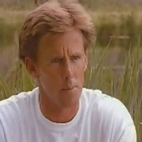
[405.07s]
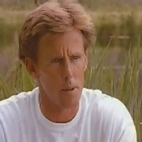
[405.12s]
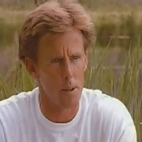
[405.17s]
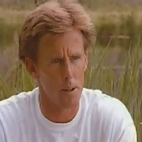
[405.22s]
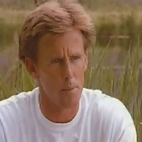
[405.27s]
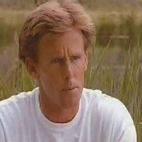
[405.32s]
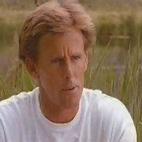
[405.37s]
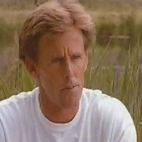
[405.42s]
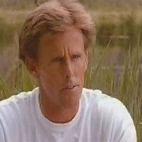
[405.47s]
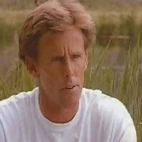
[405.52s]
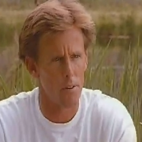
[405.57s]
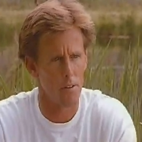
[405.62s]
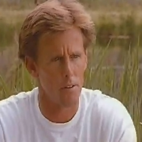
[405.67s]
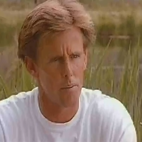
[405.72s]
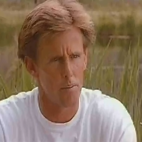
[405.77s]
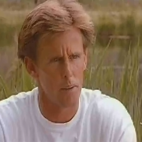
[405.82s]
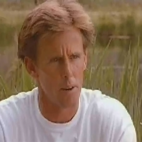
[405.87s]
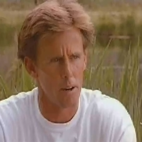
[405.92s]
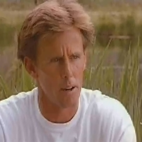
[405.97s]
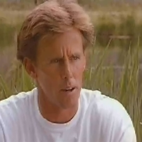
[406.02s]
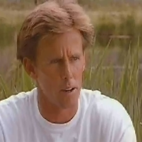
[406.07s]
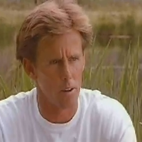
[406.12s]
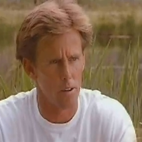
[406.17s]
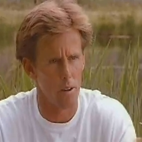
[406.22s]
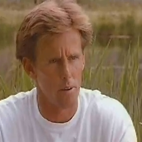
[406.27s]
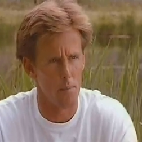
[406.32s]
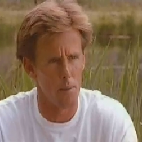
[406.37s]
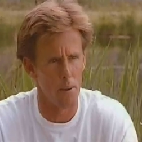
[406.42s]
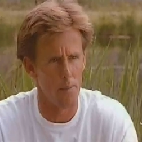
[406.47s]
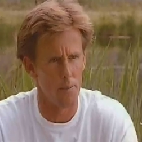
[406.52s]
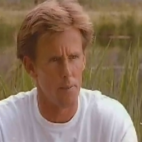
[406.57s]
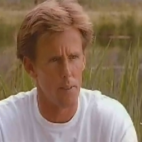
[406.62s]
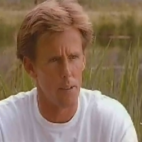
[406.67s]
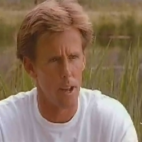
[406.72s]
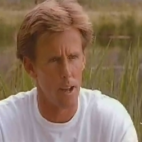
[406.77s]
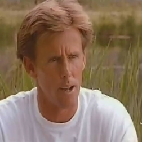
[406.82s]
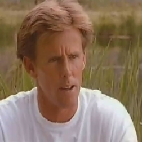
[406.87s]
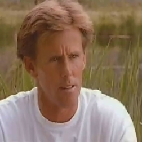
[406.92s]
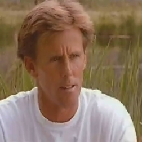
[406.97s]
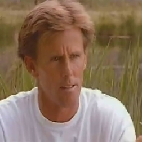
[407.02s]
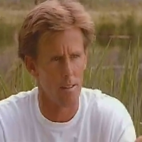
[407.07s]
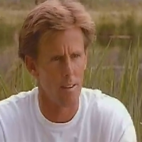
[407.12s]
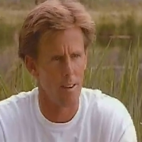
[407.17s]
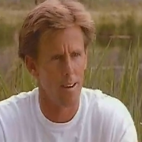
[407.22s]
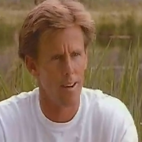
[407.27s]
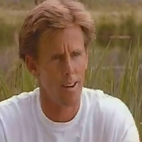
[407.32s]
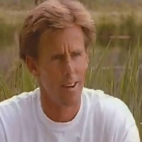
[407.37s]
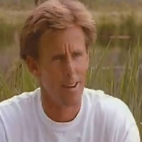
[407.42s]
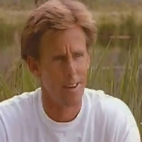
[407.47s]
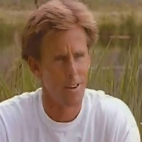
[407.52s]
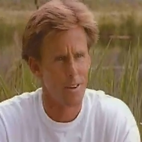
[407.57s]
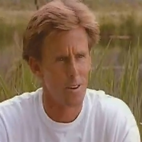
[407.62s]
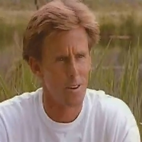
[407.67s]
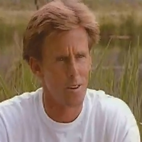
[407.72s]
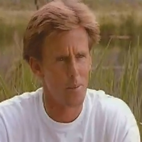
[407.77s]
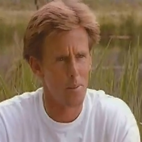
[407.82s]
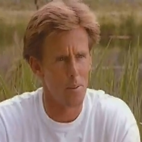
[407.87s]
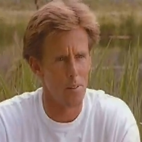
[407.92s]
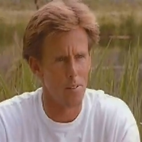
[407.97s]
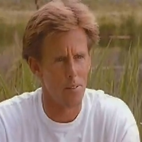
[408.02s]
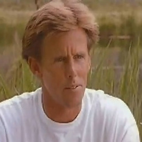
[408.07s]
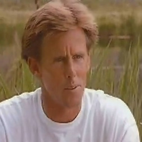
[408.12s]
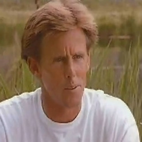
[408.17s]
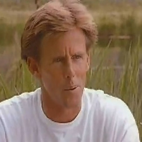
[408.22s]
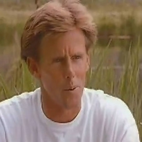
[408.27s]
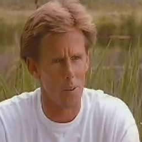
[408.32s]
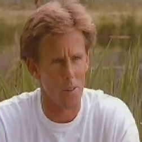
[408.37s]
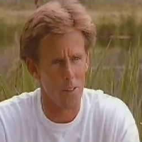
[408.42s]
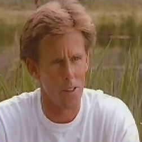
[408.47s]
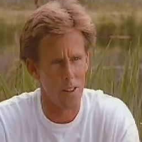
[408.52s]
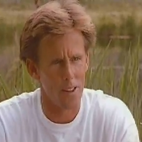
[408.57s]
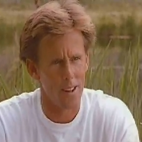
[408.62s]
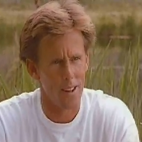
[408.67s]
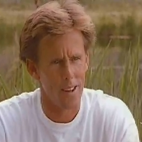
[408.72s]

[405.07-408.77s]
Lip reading: I mean, to be first American could have been 10th or could have been 4th.